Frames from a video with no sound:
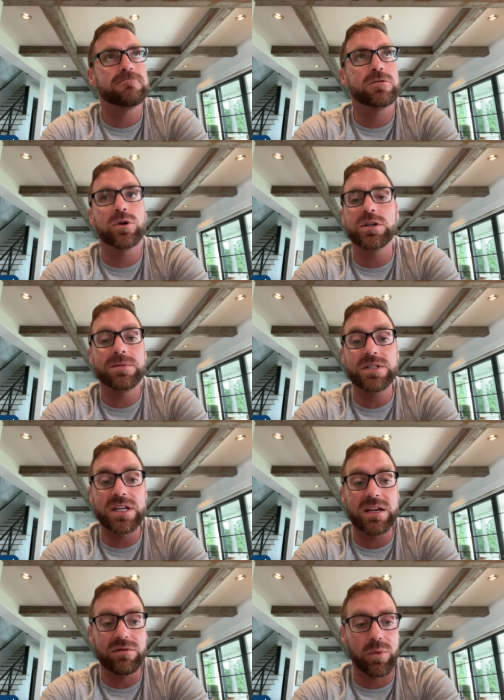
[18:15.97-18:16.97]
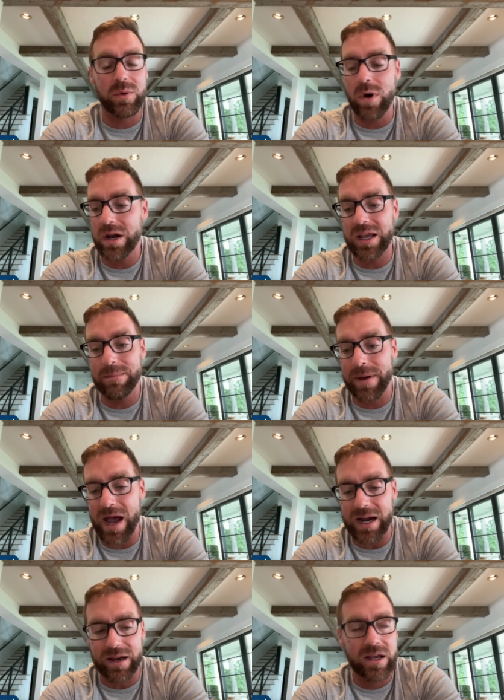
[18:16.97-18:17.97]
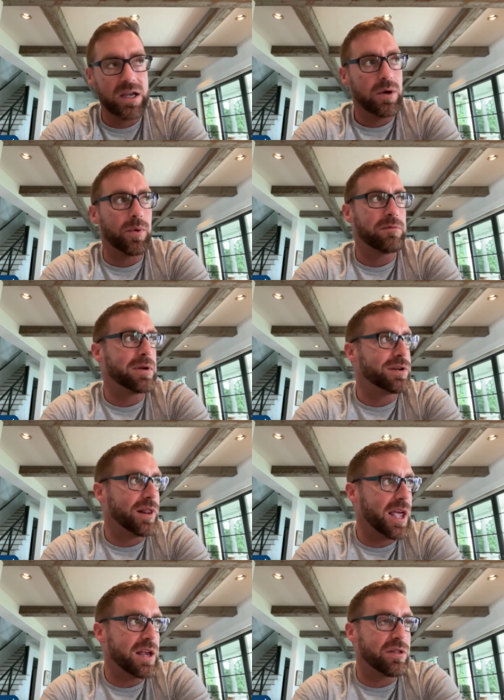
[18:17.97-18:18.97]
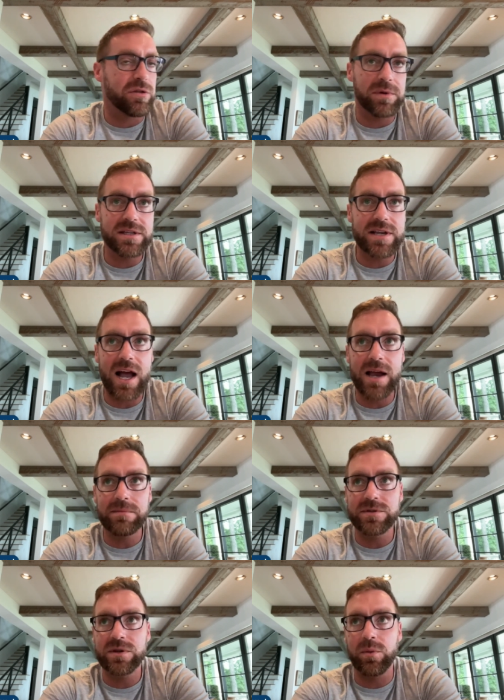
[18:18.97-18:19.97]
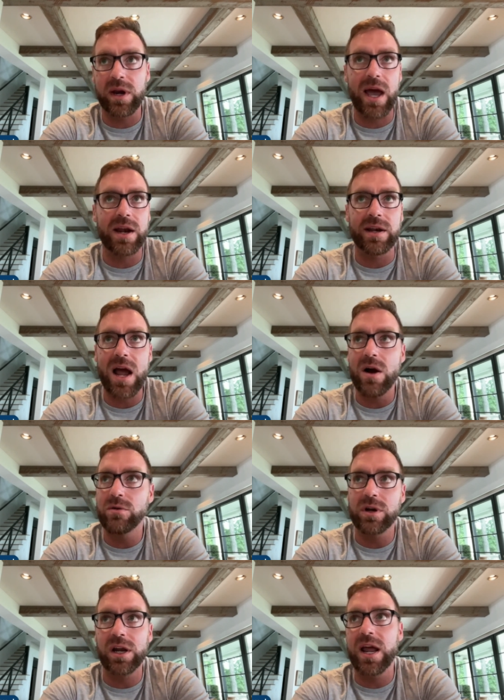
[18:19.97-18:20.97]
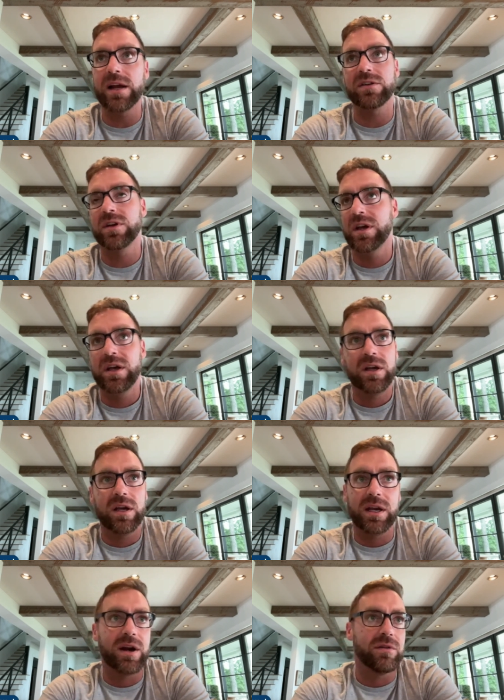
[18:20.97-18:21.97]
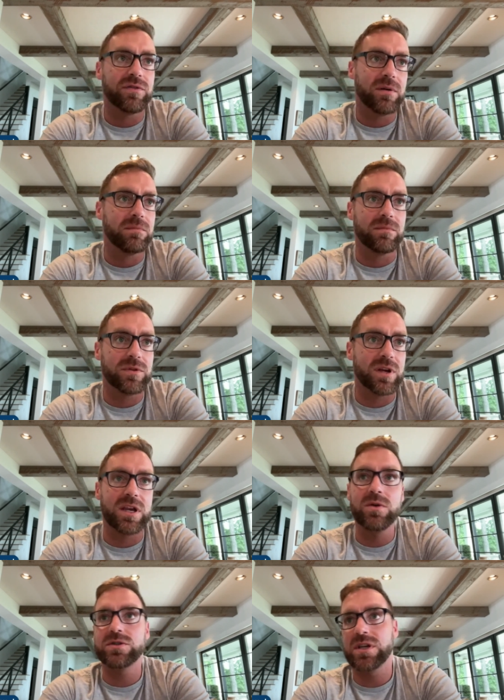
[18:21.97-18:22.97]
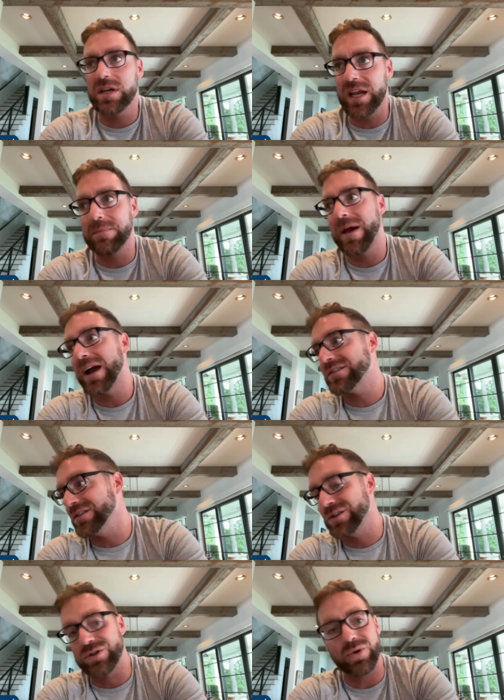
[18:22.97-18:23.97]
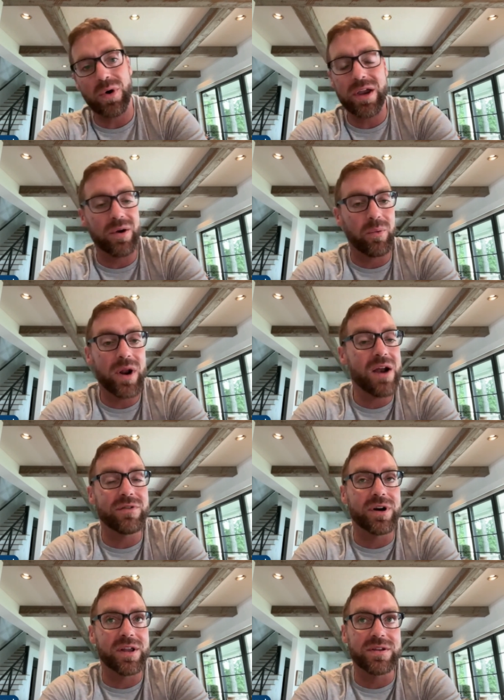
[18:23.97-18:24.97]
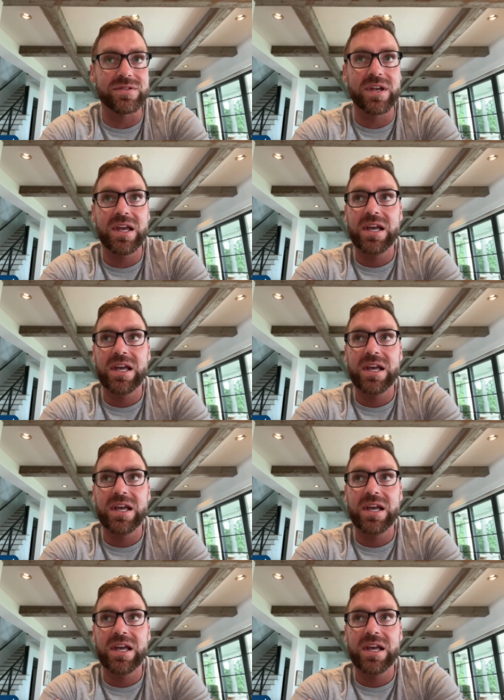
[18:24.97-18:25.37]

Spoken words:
Christmas Eve and we want to get back, we've been delayed 3 times. We got to now connect, to Houston to get back to Detroit or whatever it is.